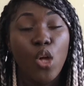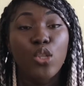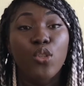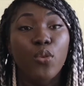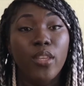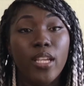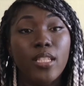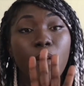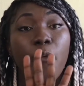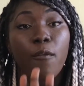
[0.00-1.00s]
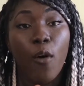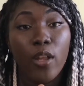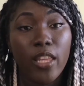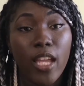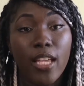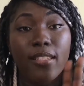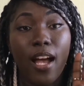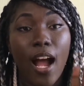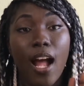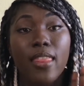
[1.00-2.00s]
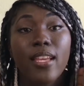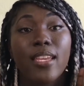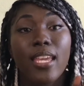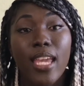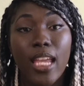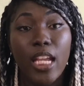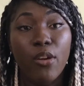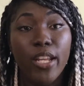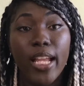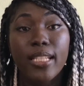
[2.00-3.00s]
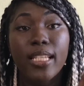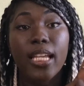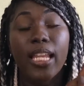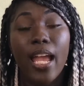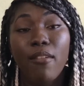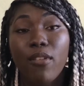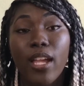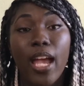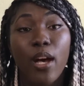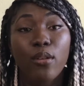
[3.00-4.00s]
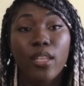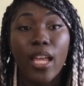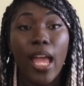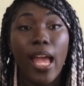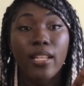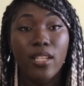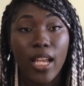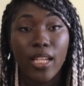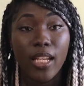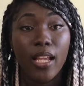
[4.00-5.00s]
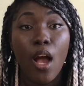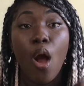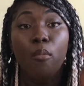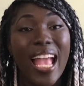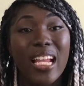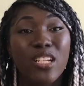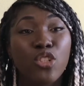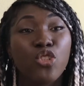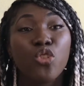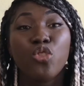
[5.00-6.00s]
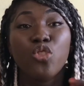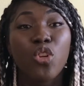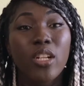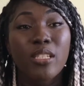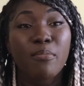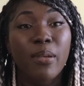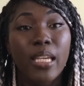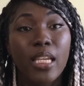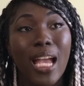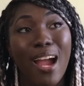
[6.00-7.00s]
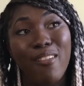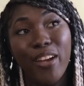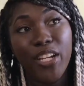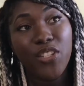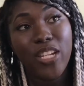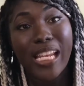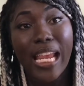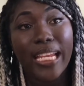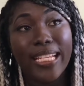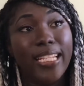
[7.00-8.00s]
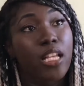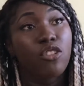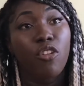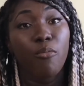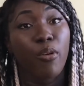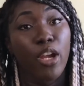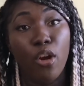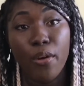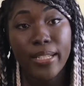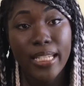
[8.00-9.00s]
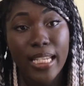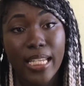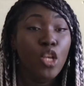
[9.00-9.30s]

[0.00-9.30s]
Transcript: So these 4 things are the key ingredients in every healthy hair journey and should not be arranged in any sense of priority.